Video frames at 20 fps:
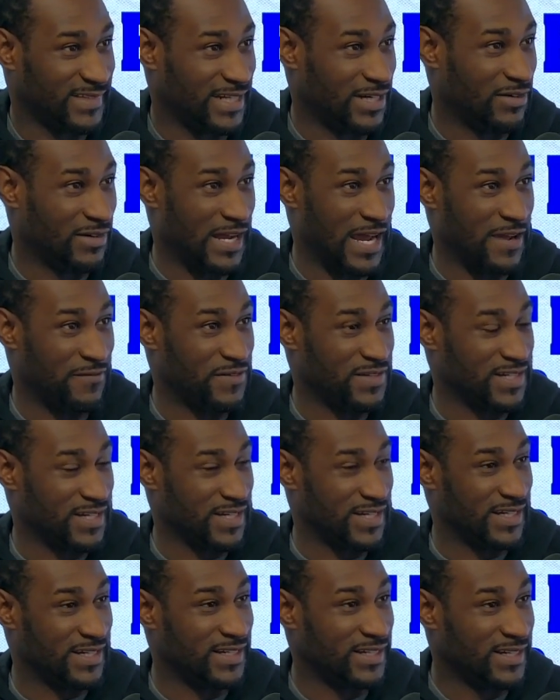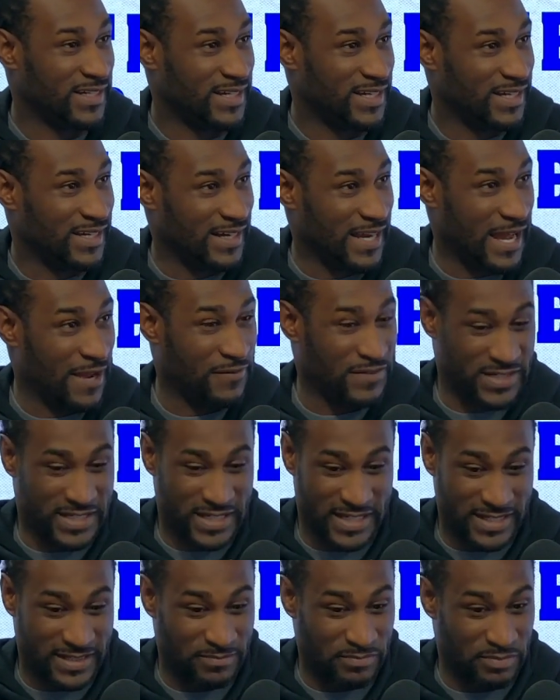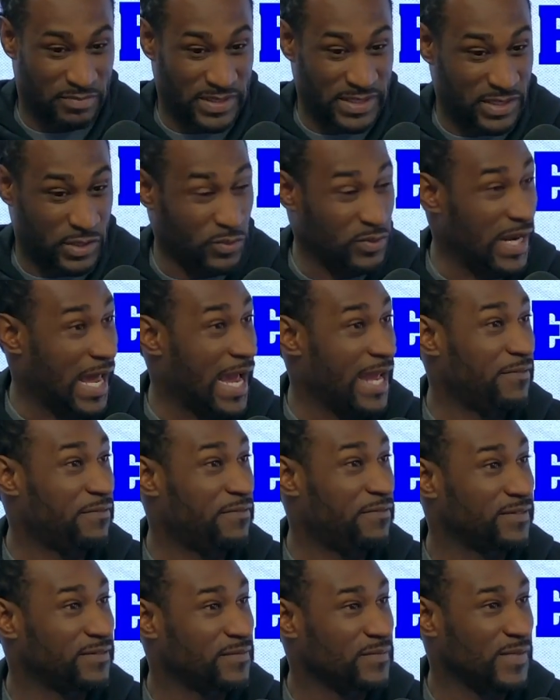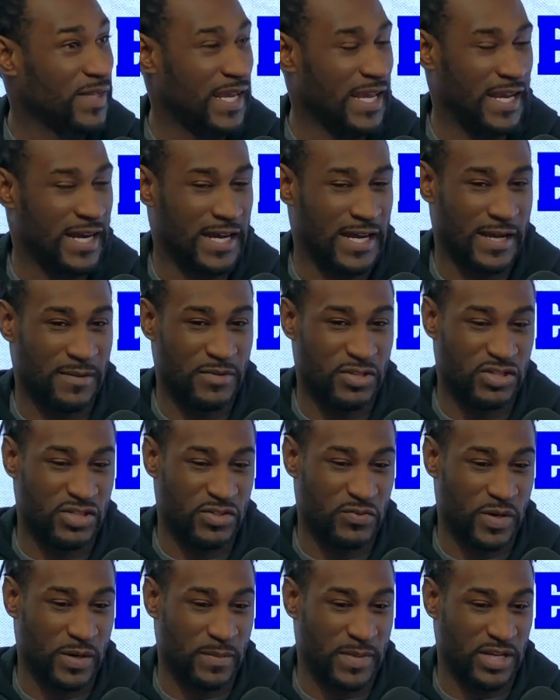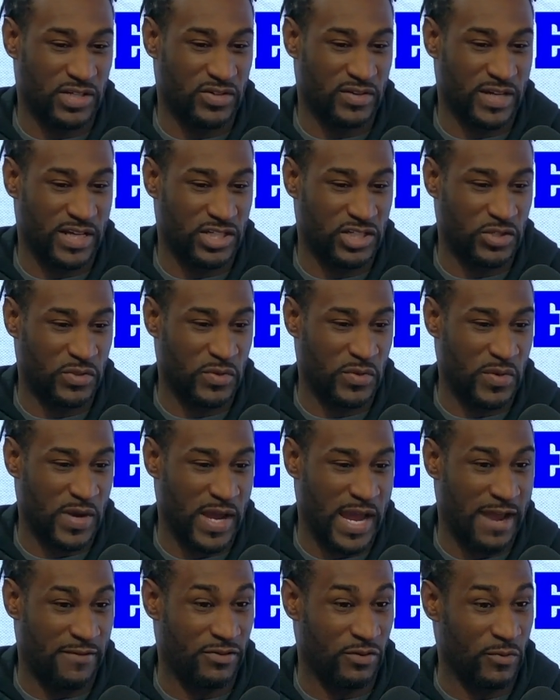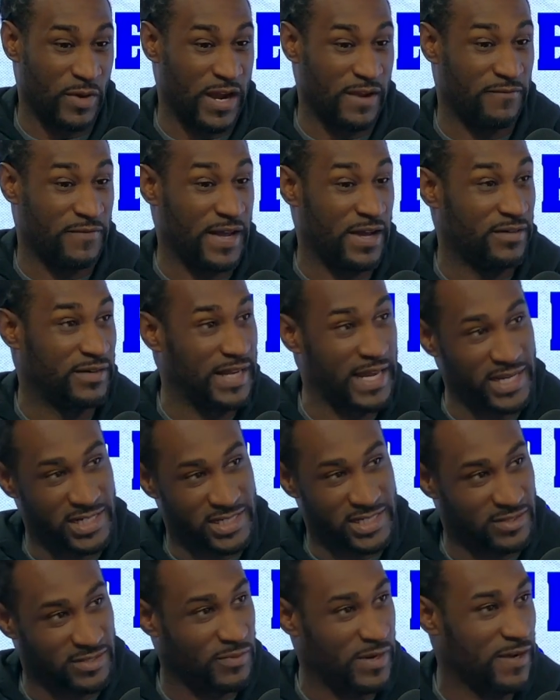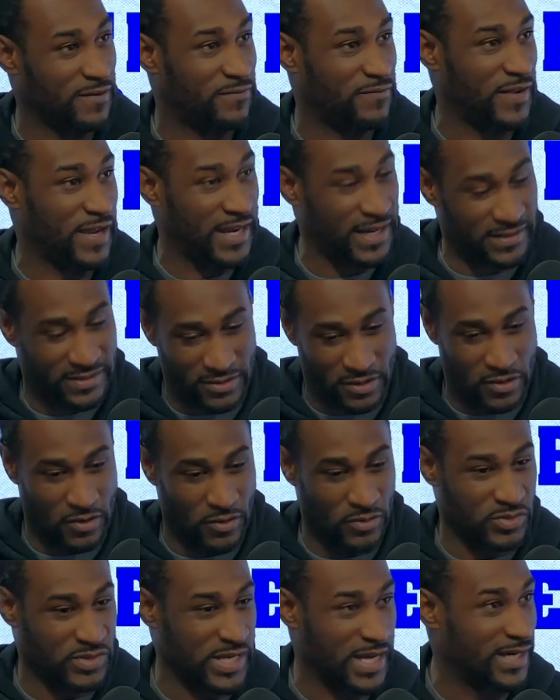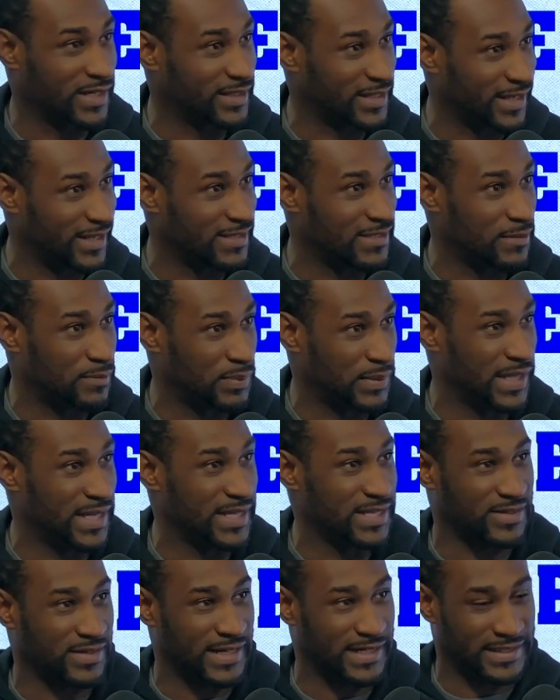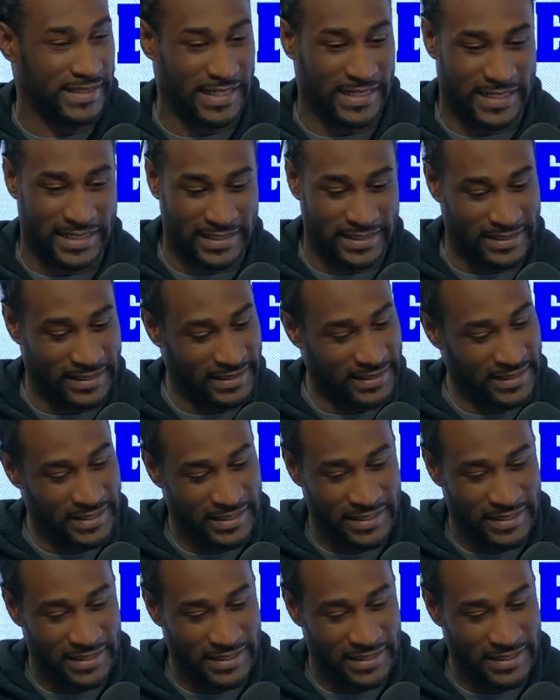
You know, life is gonna life is gonna do life. And um, you just want to make sure that you have the right foundation, the right faith, all those kind of things in place, so that they can